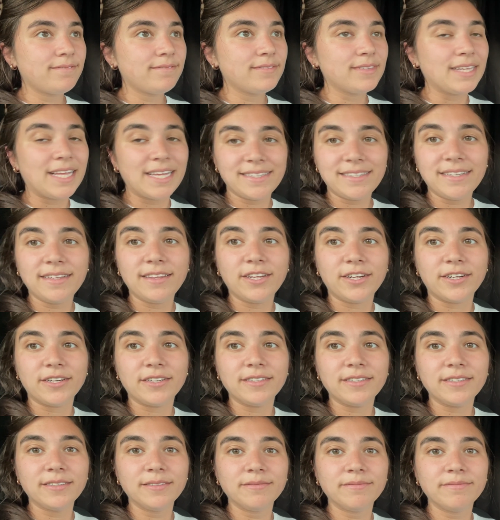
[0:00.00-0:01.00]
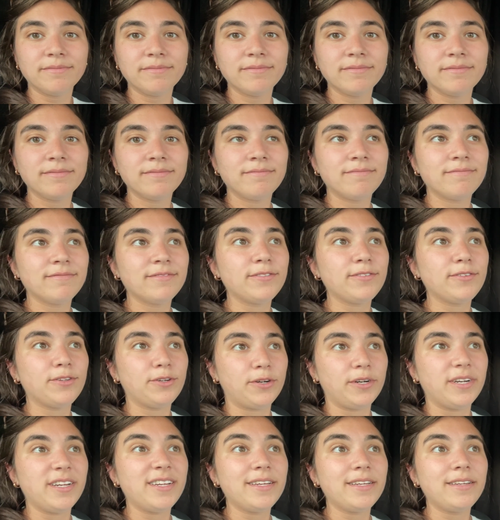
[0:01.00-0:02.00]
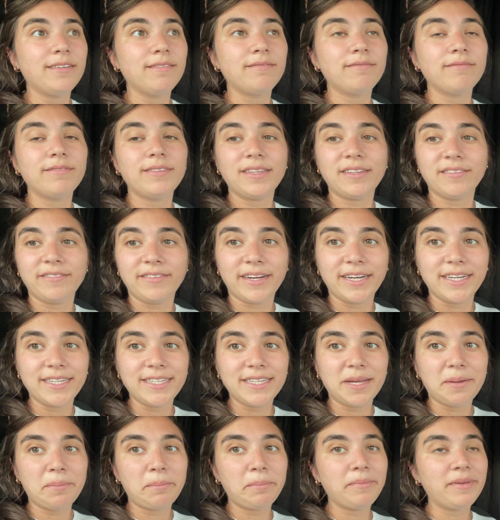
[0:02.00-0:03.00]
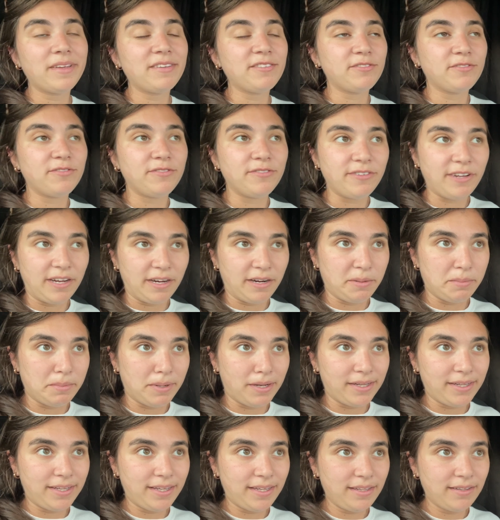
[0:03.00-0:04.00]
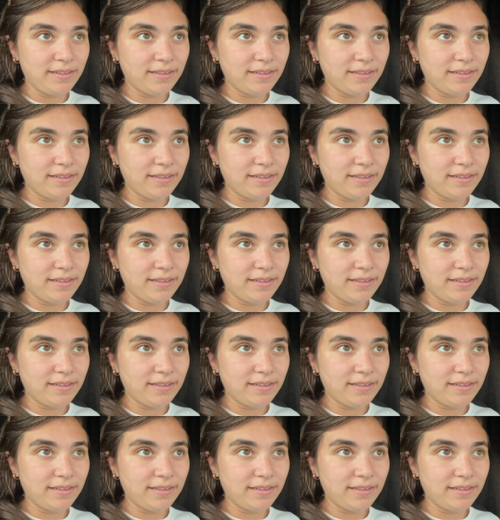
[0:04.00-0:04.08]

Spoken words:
lesson learned. Florida, the very tip, is very buggy.